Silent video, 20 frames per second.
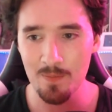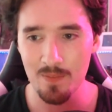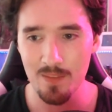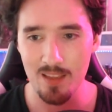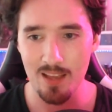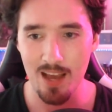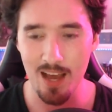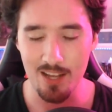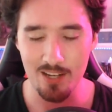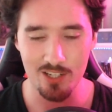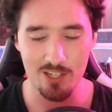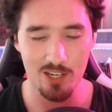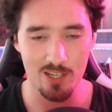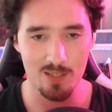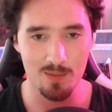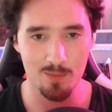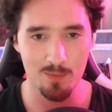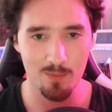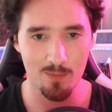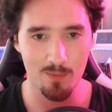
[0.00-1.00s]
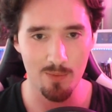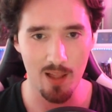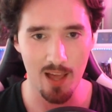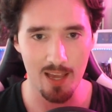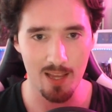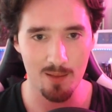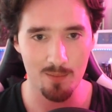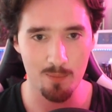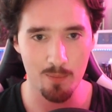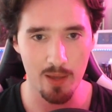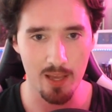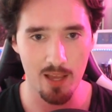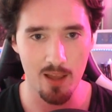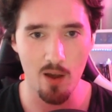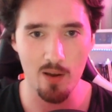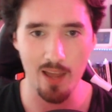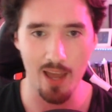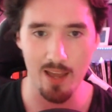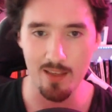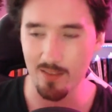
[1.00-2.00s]
and just, like, be,
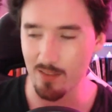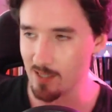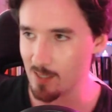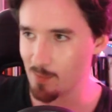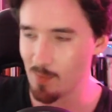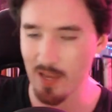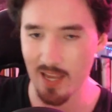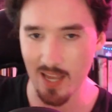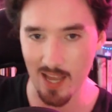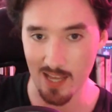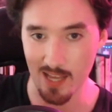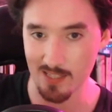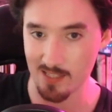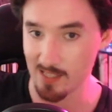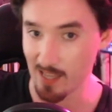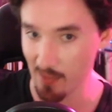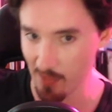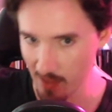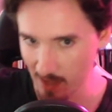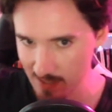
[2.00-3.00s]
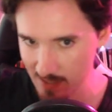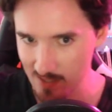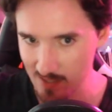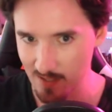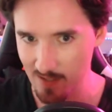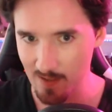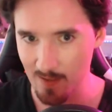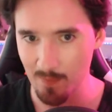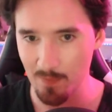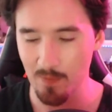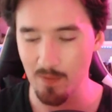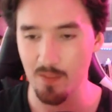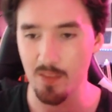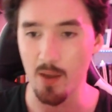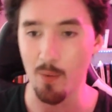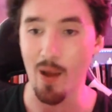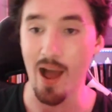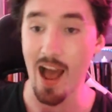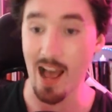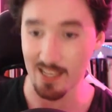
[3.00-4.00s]
okay, the speaker has said this, they
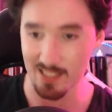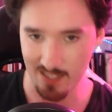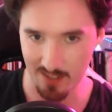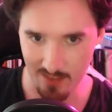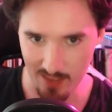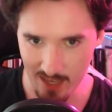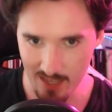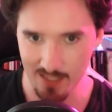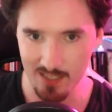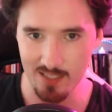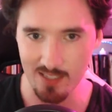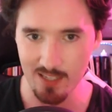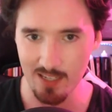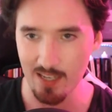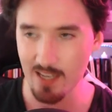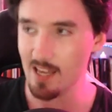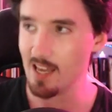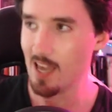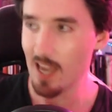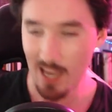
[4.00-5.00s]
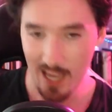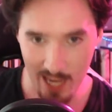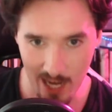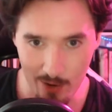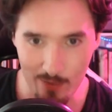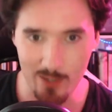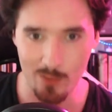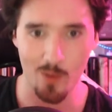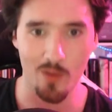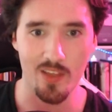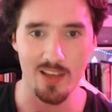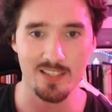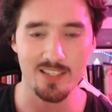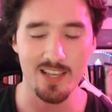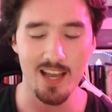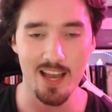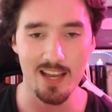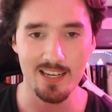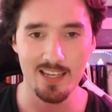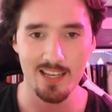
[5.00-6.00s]
were asked this, here is what they
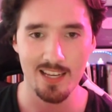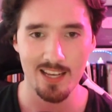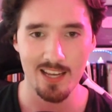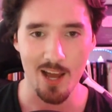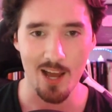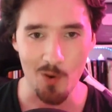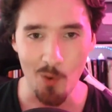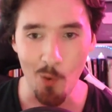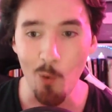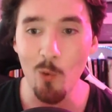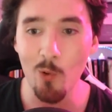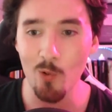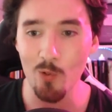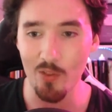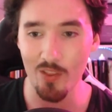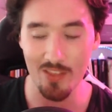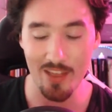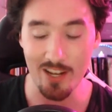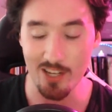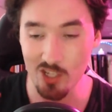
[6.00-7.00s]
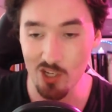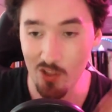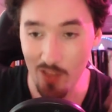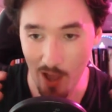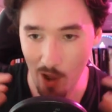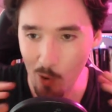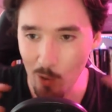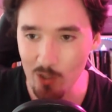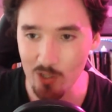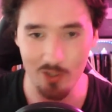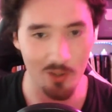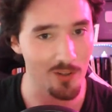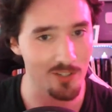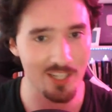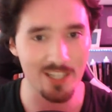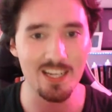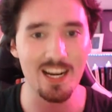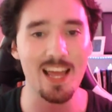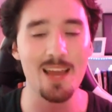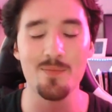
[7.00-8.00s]
said. And all they're holding, not
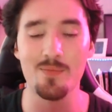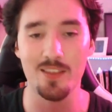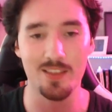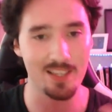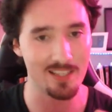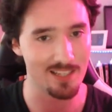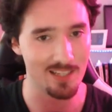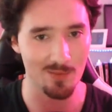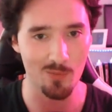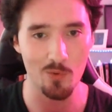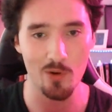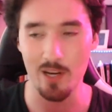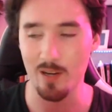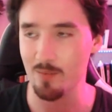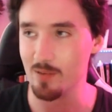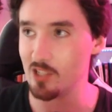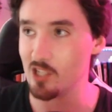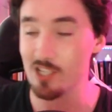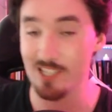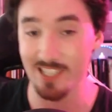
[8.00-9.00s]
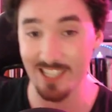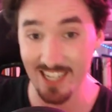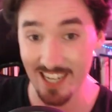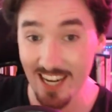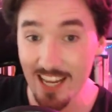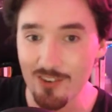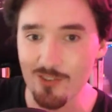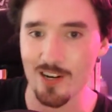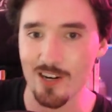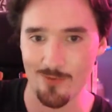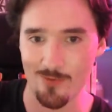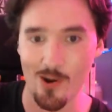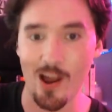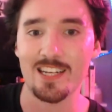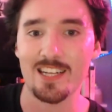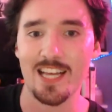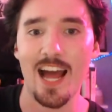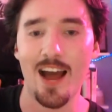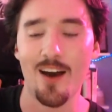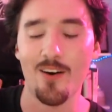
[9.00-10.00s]
to claim that this doesn't work, but just to literally
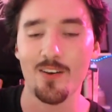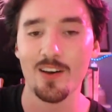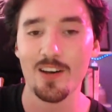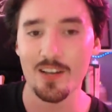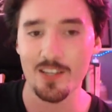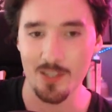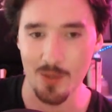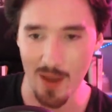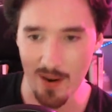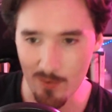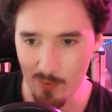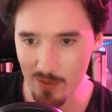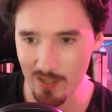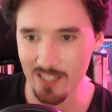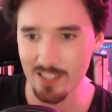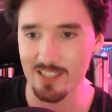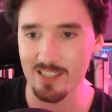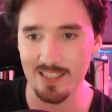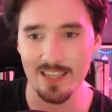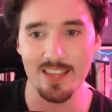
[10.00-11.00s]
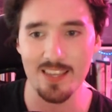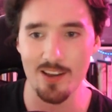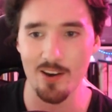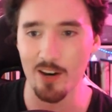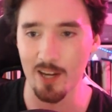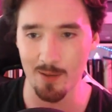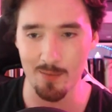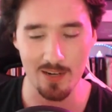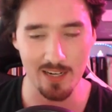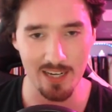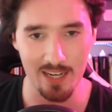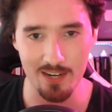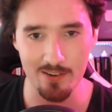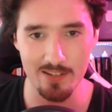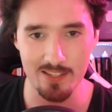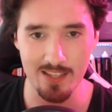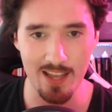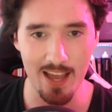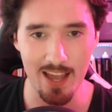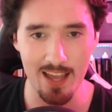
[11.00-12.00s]
write it out so everyone can see the argument clear
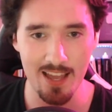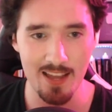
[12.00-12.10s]
as day.